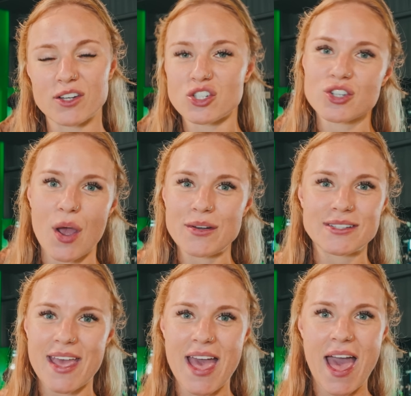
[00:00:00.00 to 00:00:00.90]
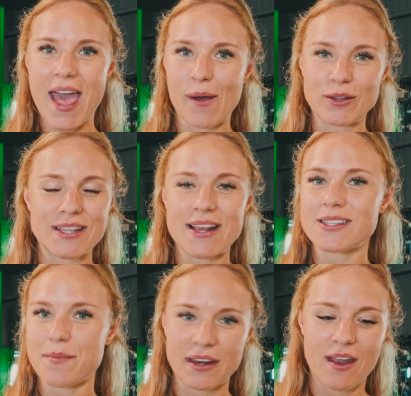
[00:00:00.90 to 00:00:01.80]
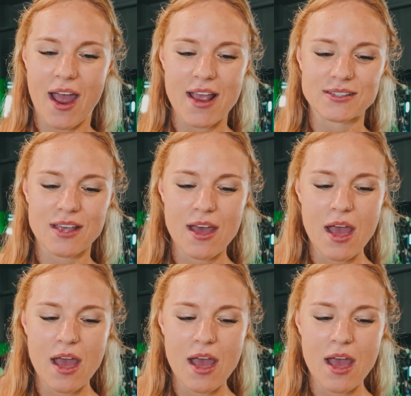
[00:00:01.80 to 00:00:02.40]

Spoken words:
just go and say hey or say something nice.